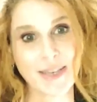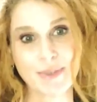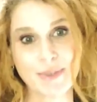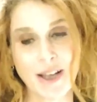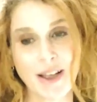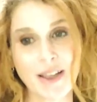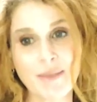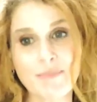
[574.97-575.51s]
same
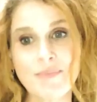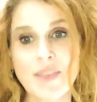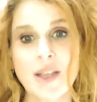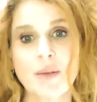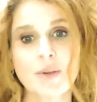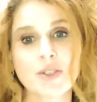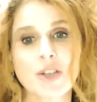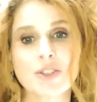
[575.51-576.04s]
time,
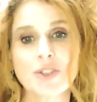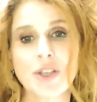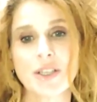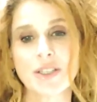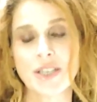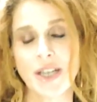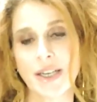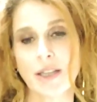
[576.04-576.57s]
which also
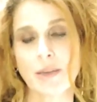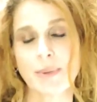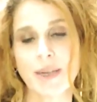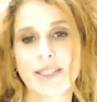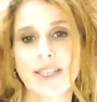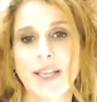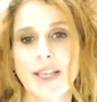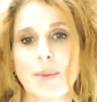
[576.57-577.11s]
can tighten a little bit
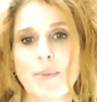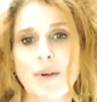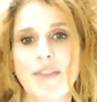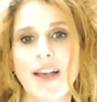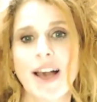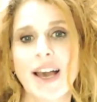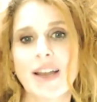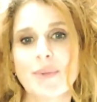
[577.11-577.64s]
of skin above
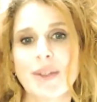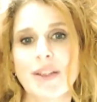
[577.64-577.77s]
that.